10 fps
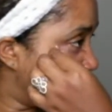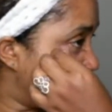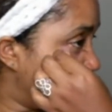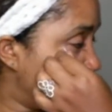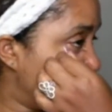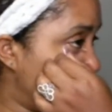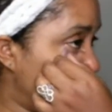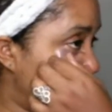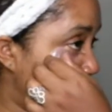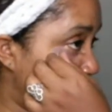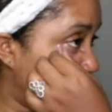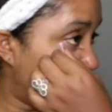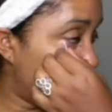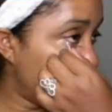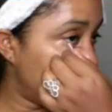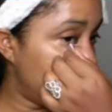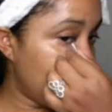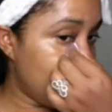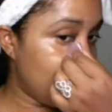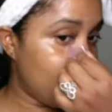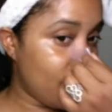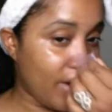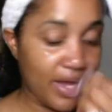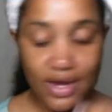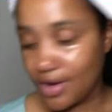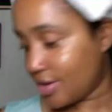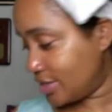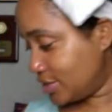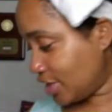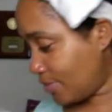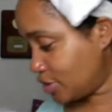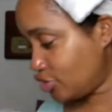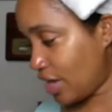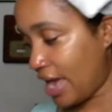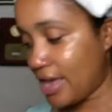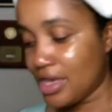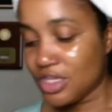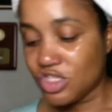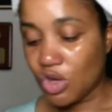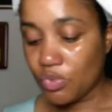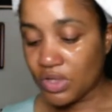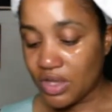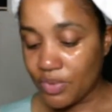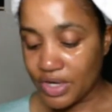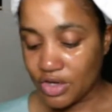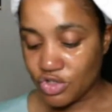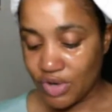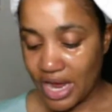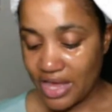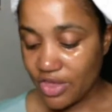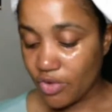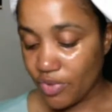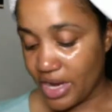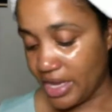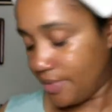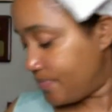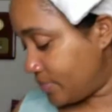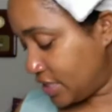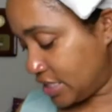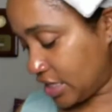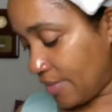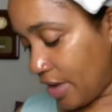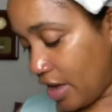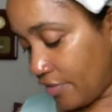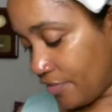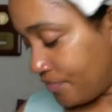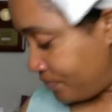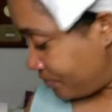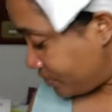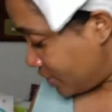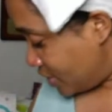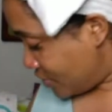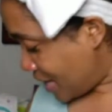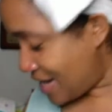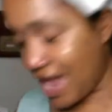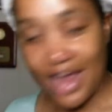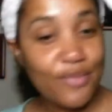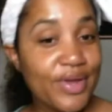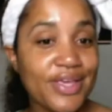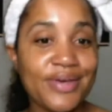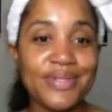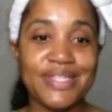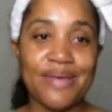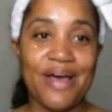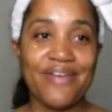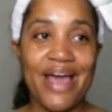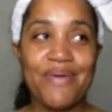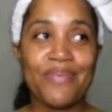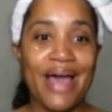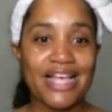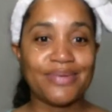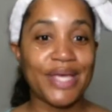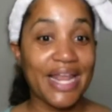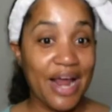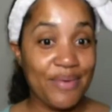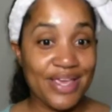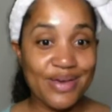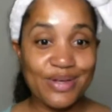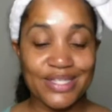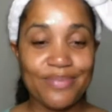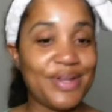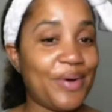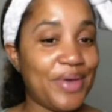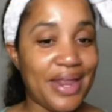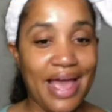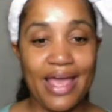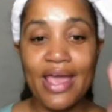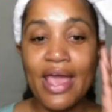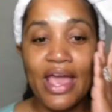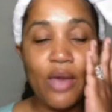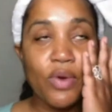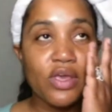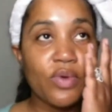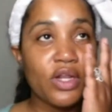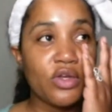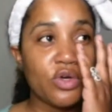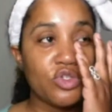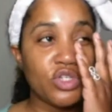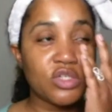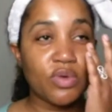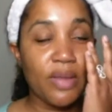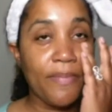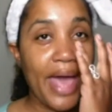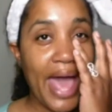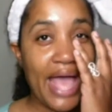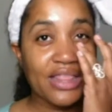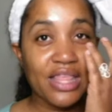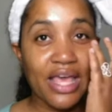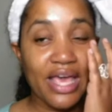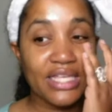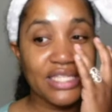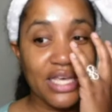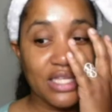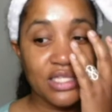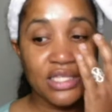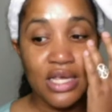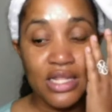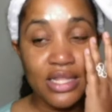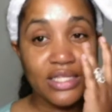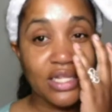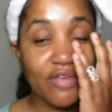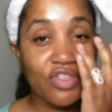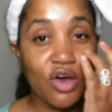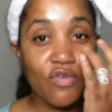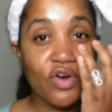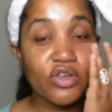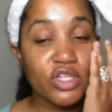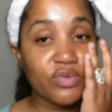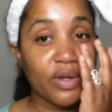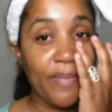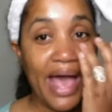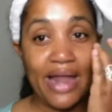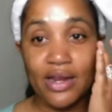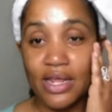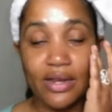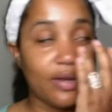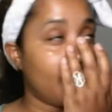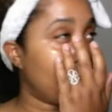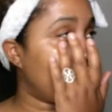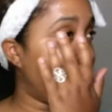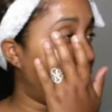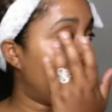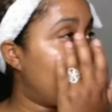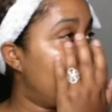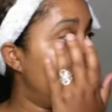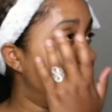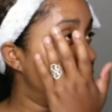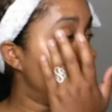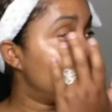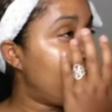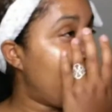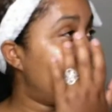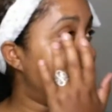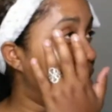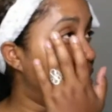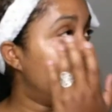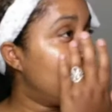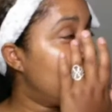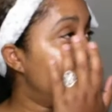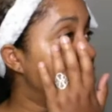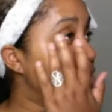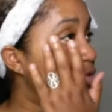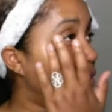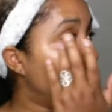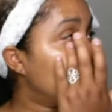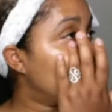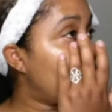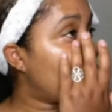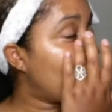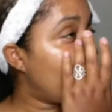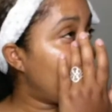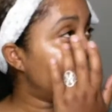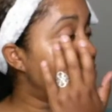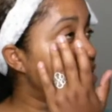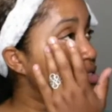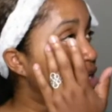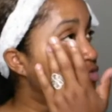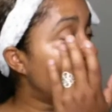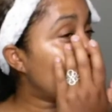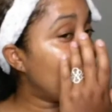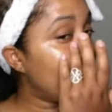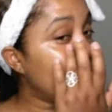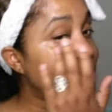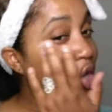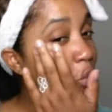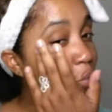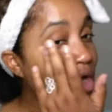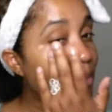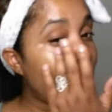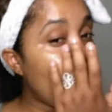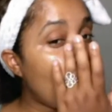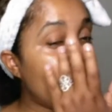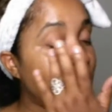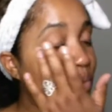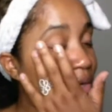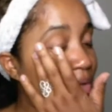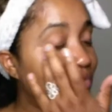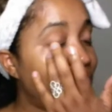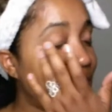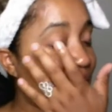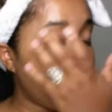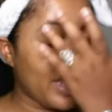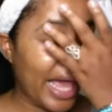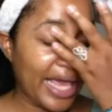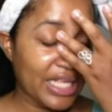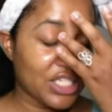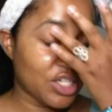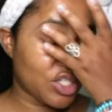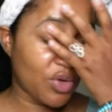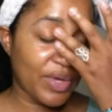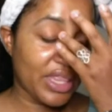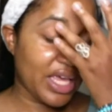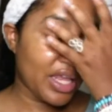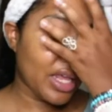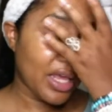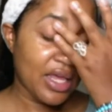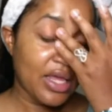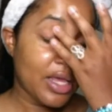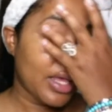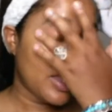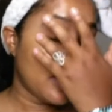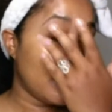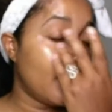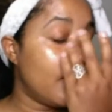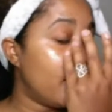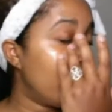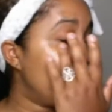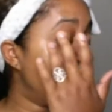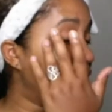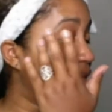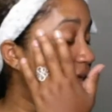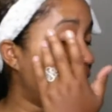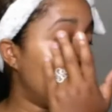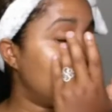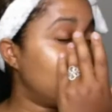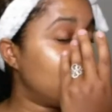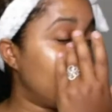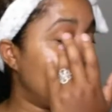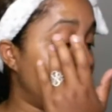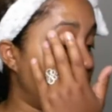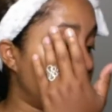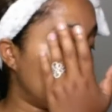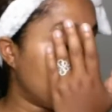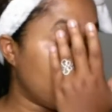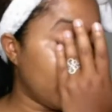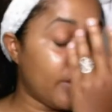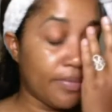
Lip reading: This one was really almost done right here because it's almost dry. So really when they're dry, they're ready to come off. You cannot reuse them. I've had people ask me, can I reuse them? No, you cannot. And what you want to do is you just want to pat the excess that's left over. You just want to pat it in, okay? Just pat it in. So don't do a lot of rubbing, especially if you're rubbing, don't rub hard. You want to be very light and gentle with it. Very light and gentle with it, okay?